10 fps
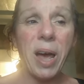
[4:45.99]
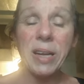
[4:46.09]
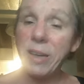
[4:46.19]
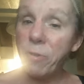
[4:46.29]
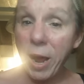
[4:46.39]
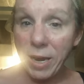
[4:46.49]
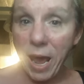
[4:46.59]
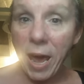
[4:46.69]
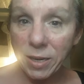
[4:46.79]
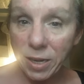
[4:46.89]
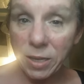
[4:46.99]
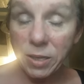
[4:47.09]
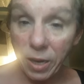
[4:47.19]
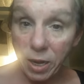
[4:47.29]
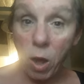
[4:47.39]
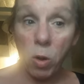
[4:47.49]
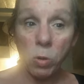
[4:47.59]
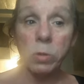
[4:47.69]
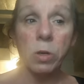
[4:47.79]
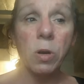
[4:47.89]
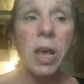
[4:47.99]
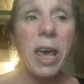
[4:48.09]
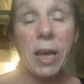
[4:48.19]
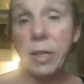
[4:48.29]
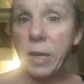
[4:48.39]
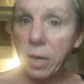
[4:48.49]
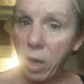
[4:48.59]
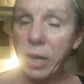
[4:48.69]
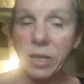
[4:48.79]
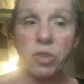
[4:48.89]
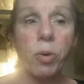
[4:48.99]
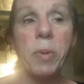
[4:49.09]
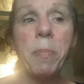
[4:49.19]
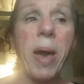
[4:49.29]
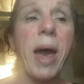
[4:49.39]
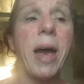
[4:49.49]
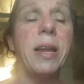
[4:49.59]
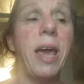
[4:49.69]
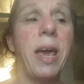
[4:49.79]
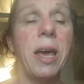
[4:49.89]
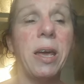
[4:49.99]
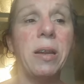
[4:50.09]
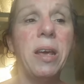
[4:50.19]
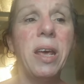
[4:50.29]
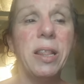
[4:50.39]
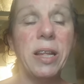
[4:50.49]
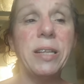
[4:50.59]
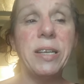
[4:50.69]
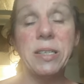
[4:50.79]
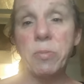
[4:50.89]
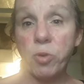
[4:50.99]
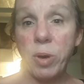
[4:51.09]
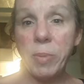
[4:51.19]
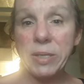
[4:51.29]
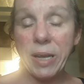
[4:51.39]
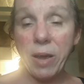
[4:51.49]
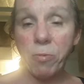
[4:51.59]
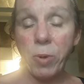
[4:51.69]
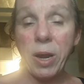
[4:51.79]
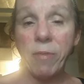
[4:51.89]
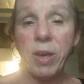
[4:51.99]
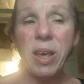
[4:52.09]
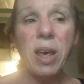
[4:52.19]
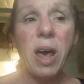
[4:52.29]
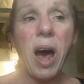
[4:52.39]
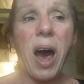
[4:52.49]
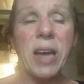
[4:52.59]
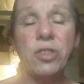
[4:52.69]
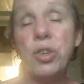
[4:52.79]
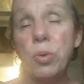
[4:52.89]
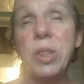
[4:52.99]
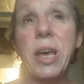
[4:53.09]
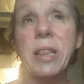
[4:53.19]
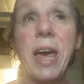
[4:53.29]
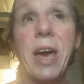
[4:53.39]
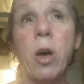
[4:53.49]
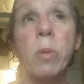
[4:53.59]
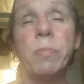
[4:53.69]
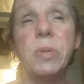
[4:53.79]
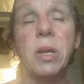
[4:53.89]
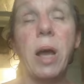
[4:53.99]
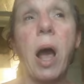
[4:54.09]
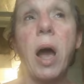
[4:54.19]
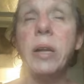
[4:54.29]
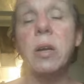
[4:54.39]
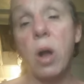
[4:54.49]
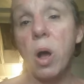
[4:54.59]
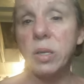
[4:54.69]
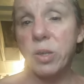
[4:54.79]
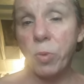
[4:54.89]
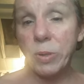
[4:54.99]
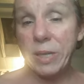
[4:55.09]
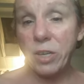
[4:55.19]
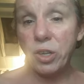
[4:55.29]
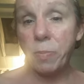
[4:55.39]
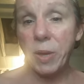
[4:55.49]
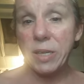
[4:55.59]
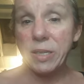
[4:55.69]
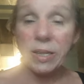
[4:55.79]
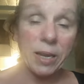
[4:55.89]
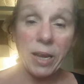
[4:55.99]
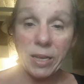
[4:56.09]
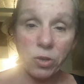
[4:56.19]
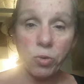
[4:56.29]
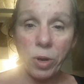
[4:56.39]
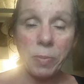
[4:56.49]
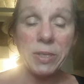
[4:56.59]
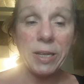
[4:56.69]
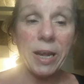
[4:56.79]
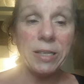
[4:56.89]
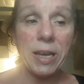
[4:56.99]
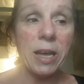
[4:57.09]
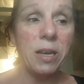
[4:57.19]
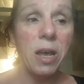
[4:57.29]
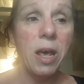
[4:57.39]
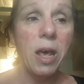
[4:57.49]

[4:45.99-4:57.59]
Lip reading: never had acne until I got older, and then I got it extremely bad, and then I did some treatments to get rid of it. I do think that helped kind of caused a rosacea because of the laser treatments that I did.